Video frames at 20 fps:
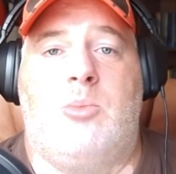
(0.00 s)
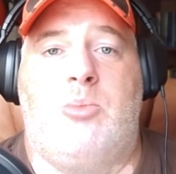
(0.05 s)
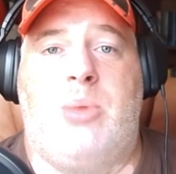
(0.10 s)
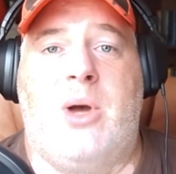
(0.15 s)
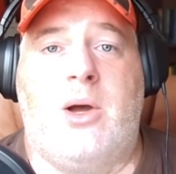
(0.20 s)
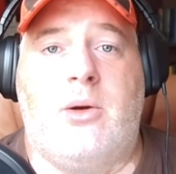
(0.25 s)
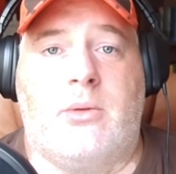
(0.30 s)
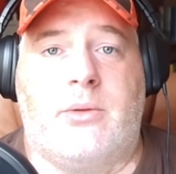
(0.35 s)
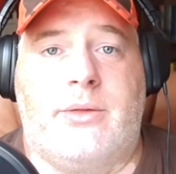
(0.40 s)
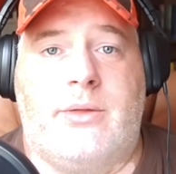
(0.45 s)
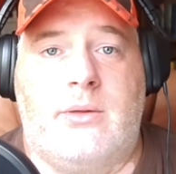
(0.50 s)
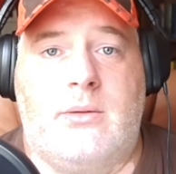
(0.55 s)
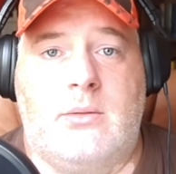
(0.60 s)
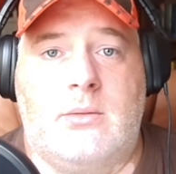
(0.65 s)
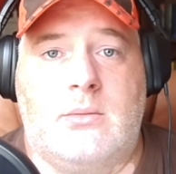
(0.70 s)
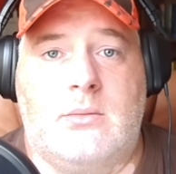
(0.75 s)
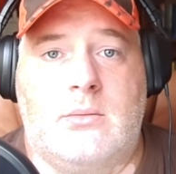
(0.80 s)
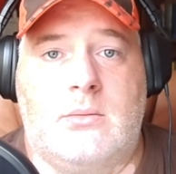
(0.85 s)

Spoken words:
Both